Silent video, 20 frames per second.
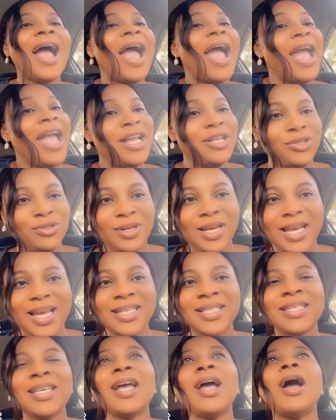Hey
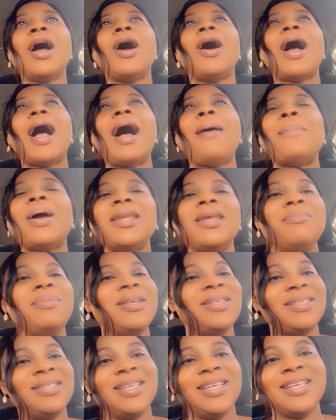Juliet, my name
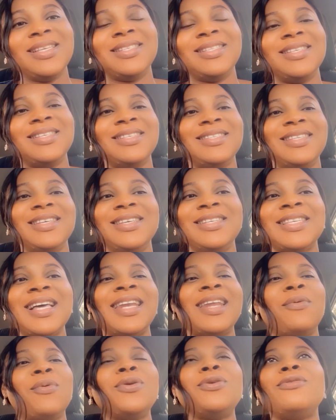is this,
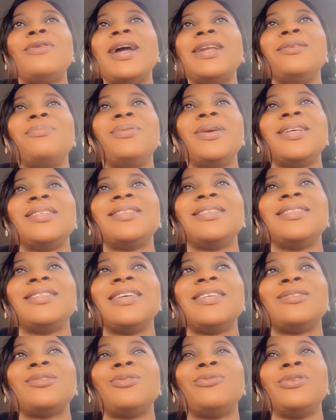and I want to write the Pearson
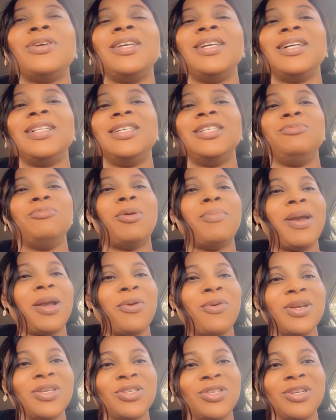test of English, but my
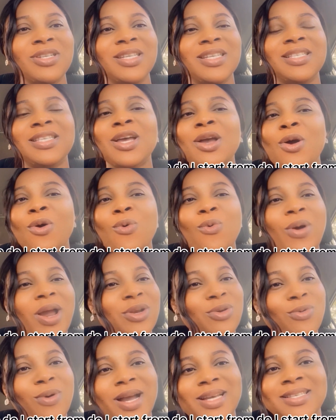question is,
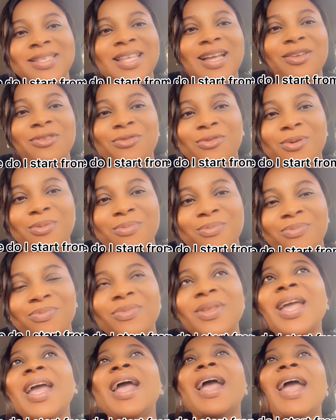where do I start from?
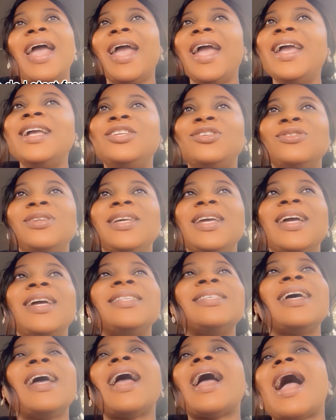Hey
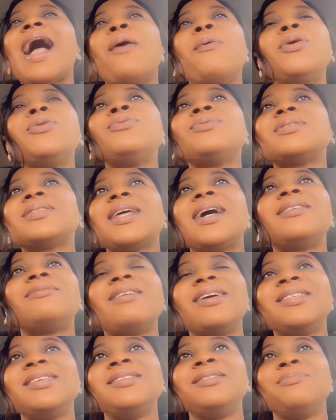Juliet, I want to start
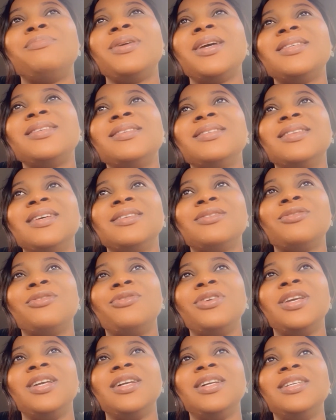writing the Pearson test
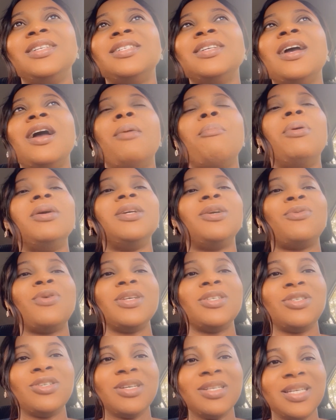of English, but the
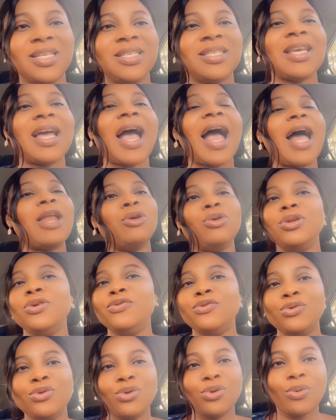question is, I don't
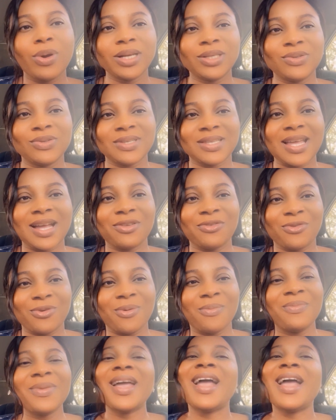even know where to start from.